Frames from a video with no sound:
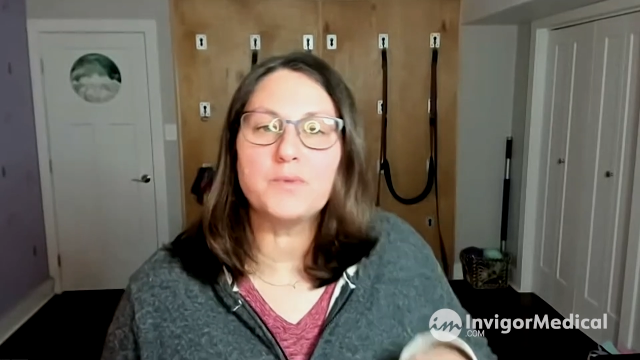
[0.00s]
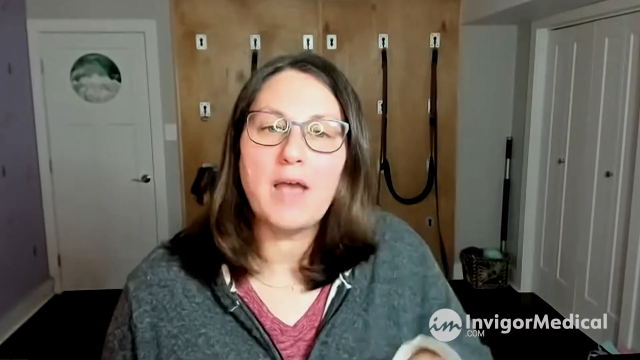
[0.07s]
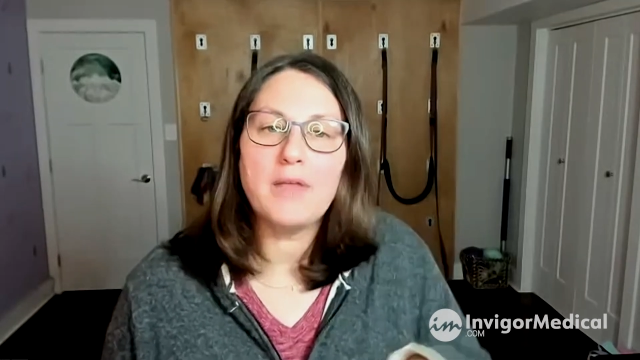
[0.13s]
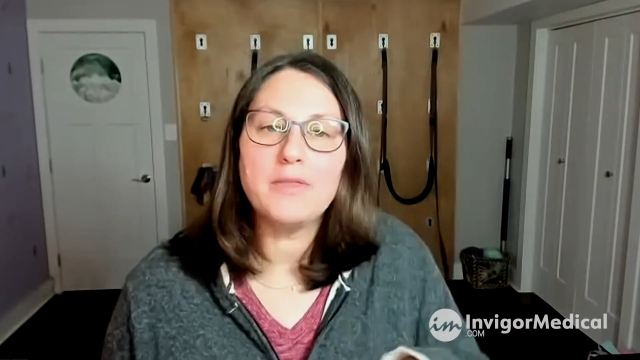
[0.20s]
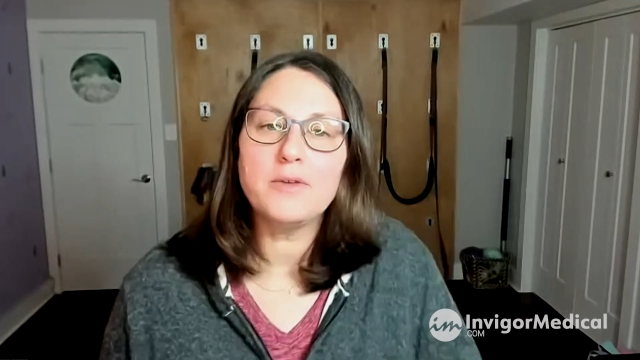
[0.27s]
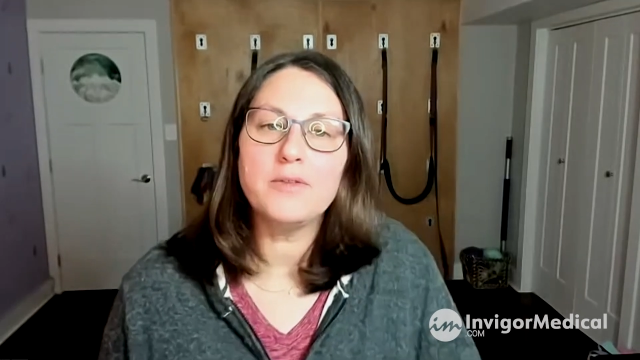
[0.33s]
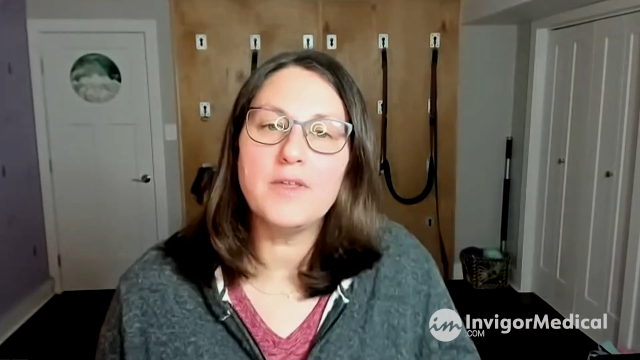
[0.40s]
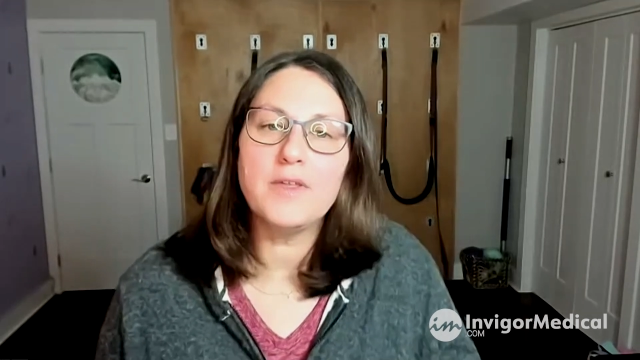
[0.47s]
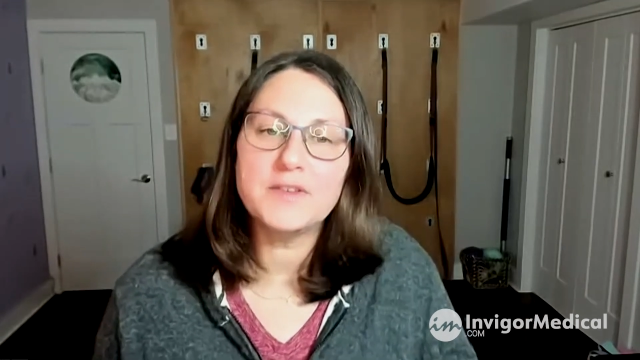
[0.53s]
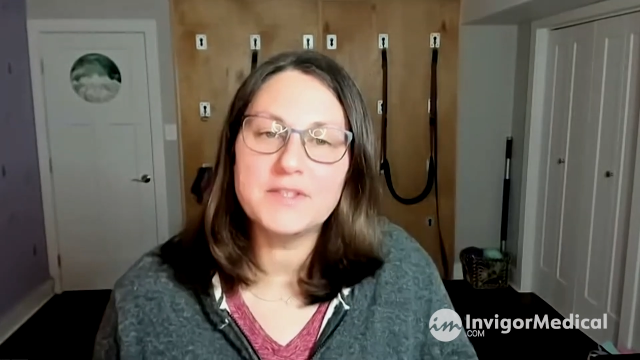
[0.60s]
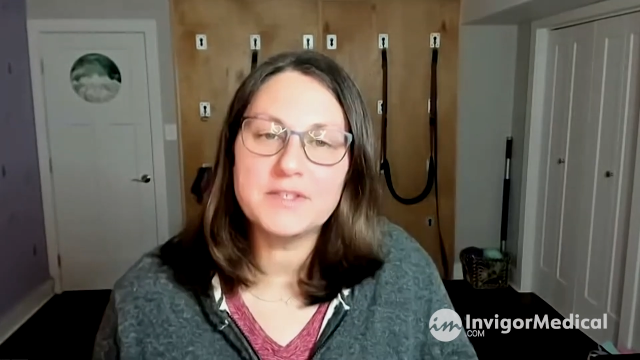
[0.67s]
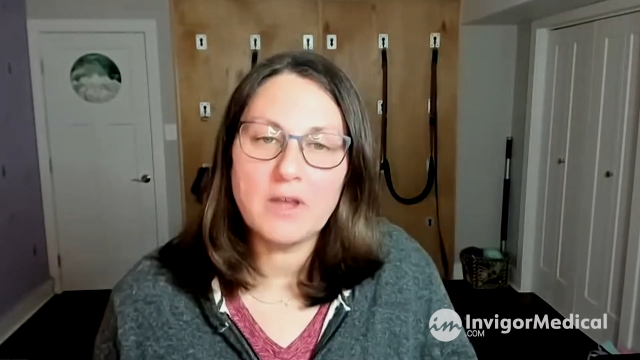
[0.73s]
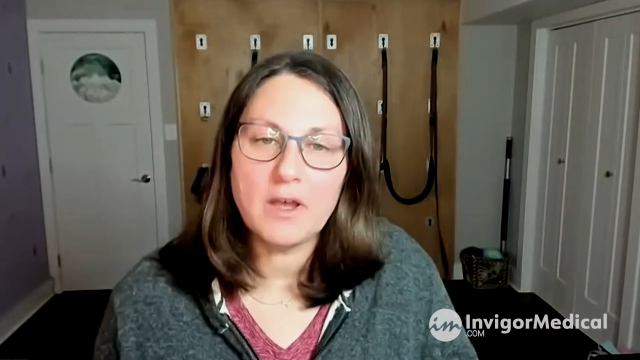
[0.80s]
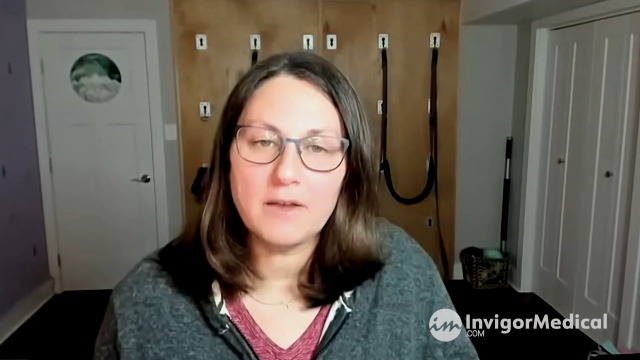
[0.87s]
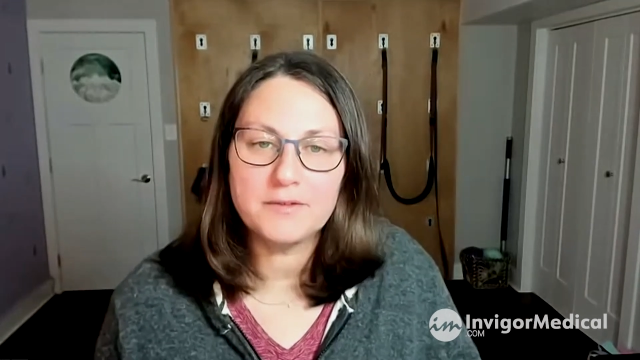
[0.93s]
rather than the
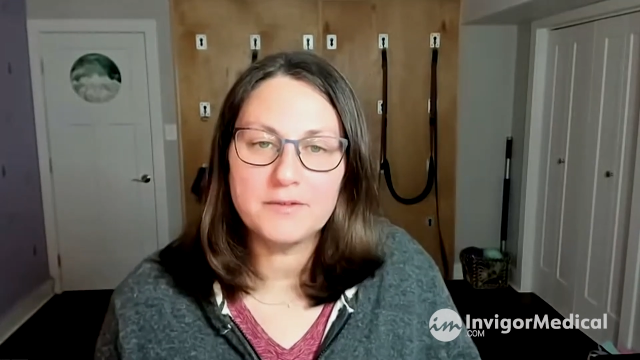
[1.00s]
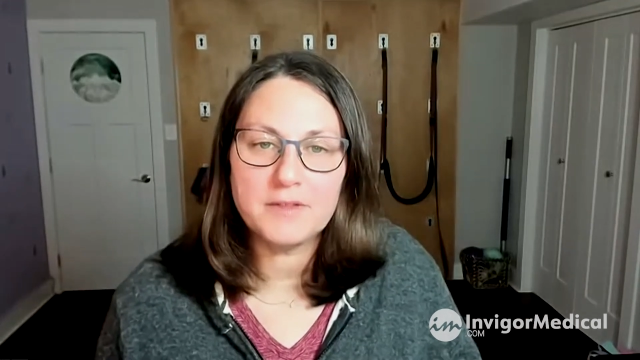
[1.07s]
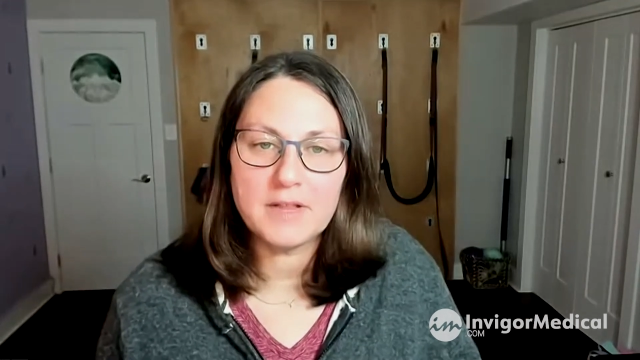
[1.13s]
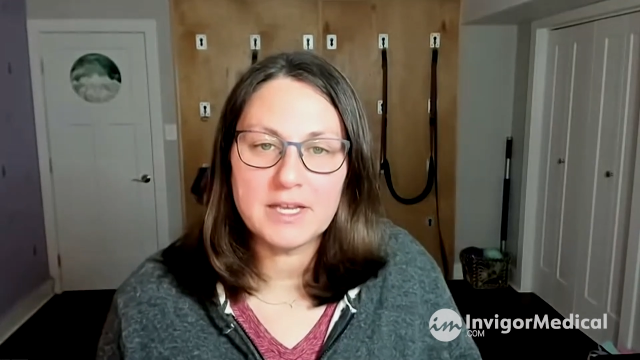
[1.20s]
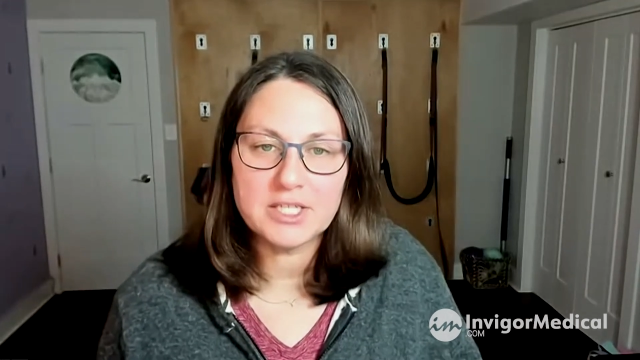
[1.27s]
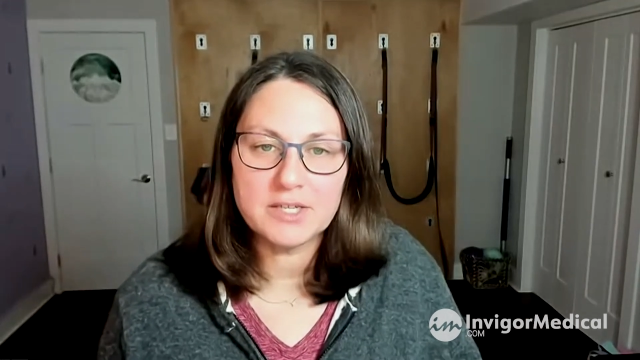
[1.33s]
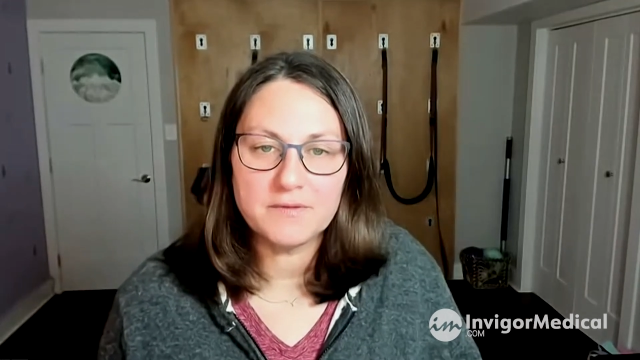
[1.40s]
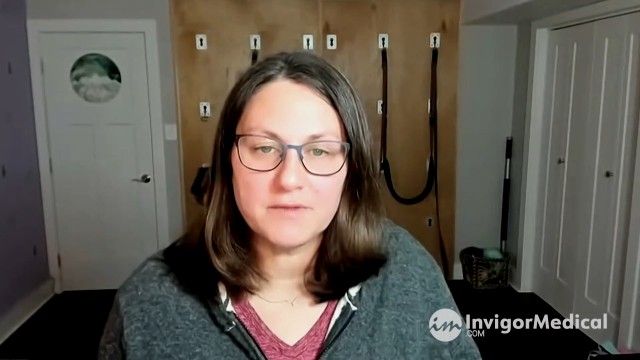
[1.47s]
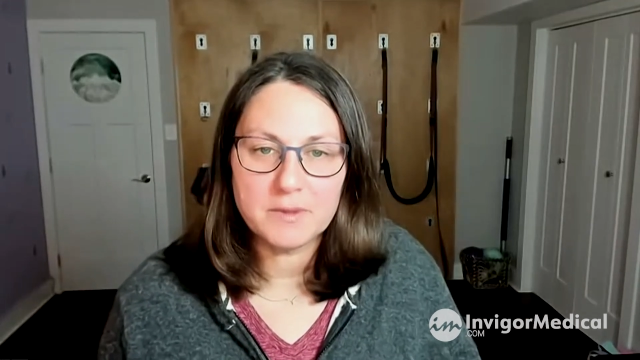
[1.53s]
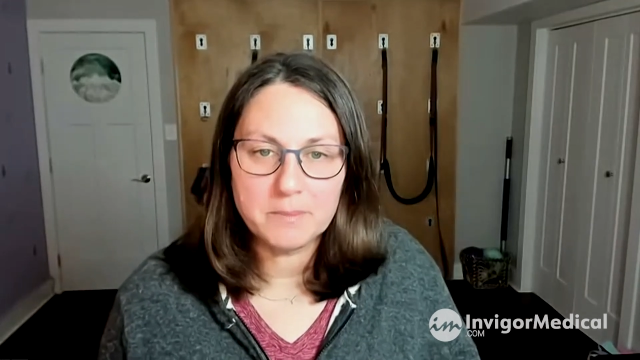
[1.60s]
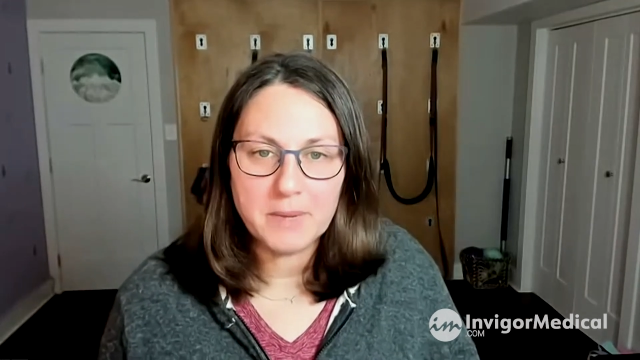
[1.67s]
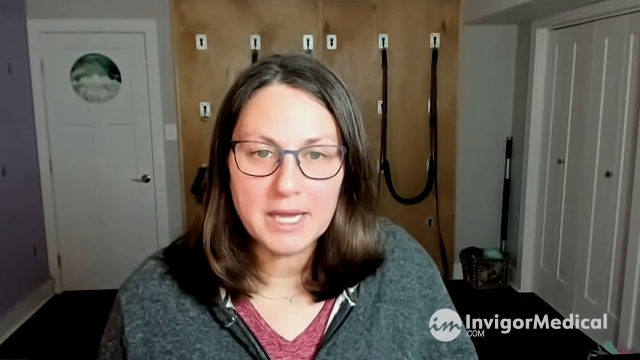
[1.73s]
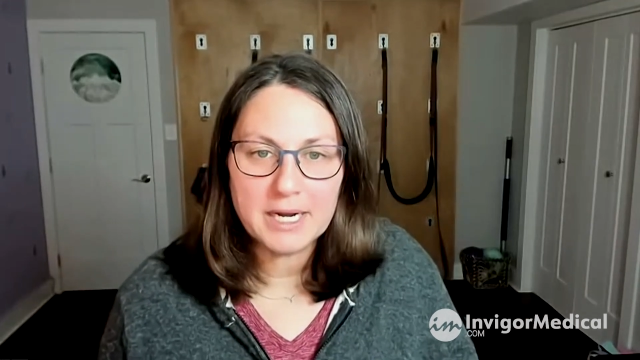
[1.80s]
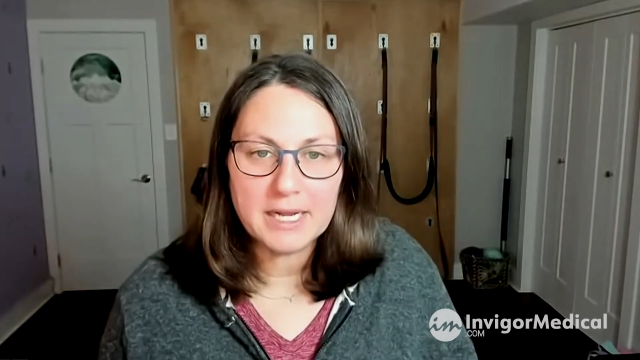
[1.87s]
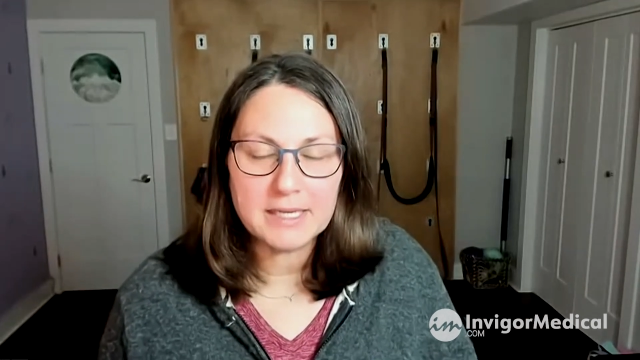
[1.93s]
soft flesh of the
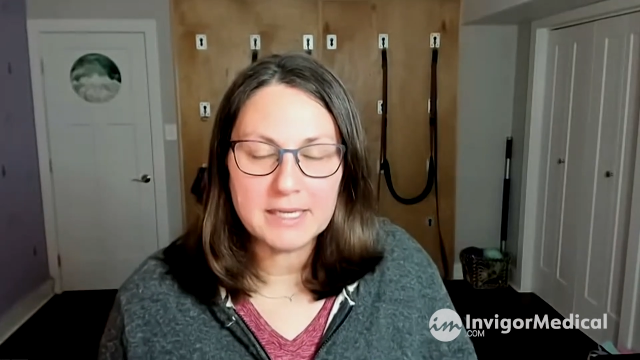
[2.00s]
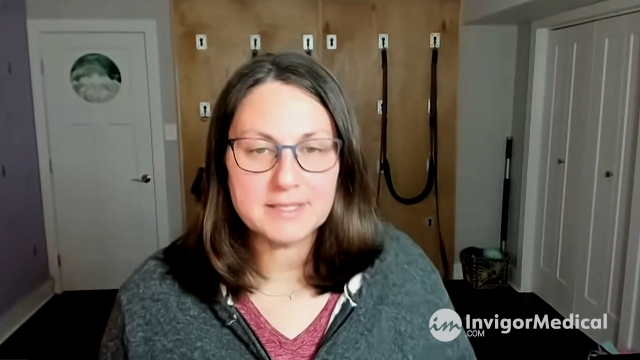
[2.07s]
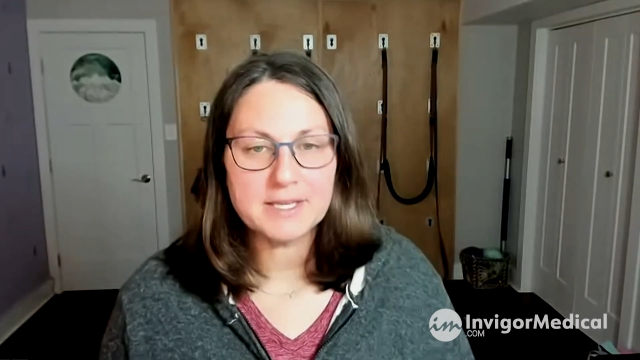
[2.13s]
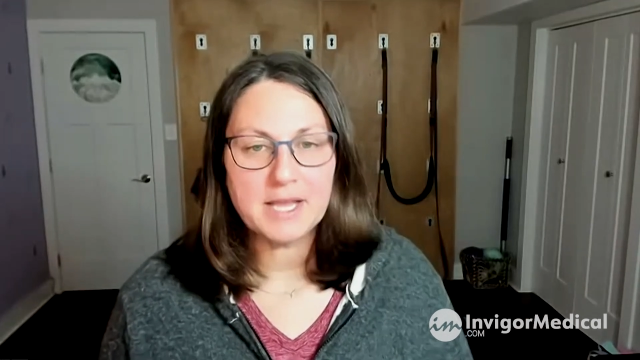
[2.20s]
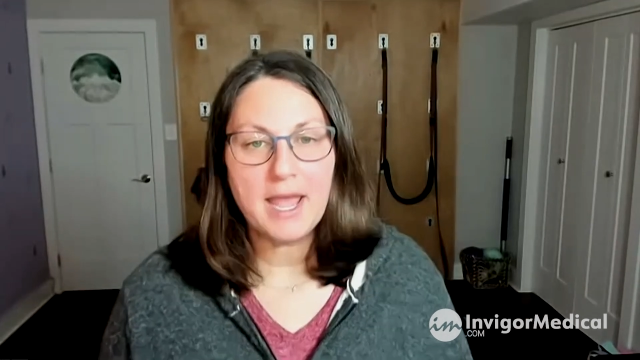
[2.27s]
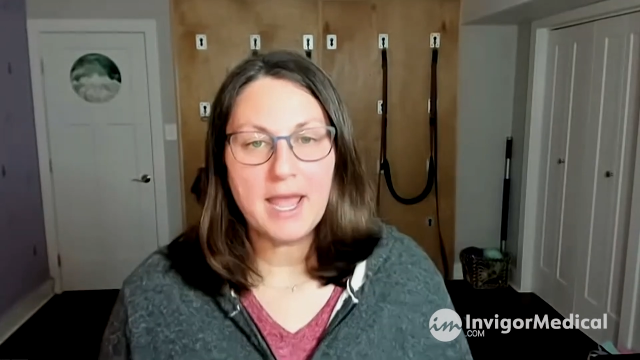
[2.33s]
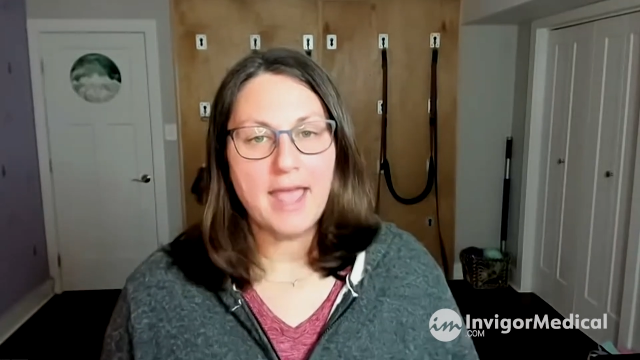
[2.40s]
buttocks,